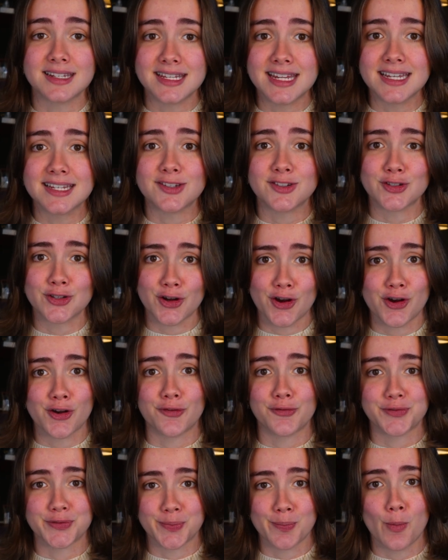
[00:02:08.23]

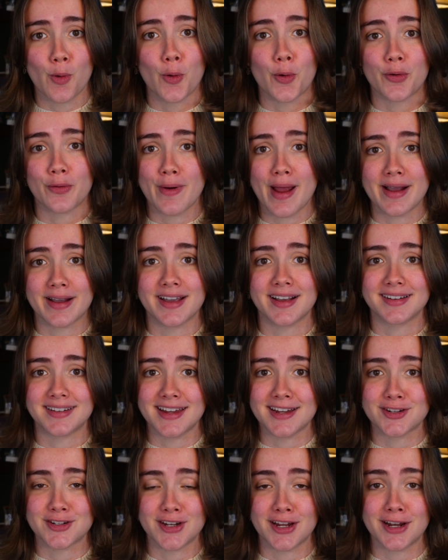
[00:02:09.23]
deserves more
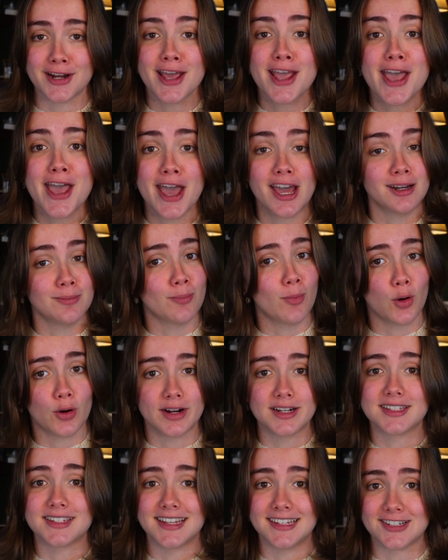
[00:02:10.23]
recognition and
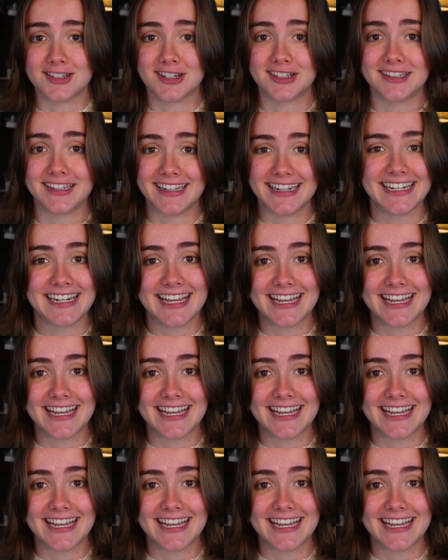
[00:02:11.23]
more attention than it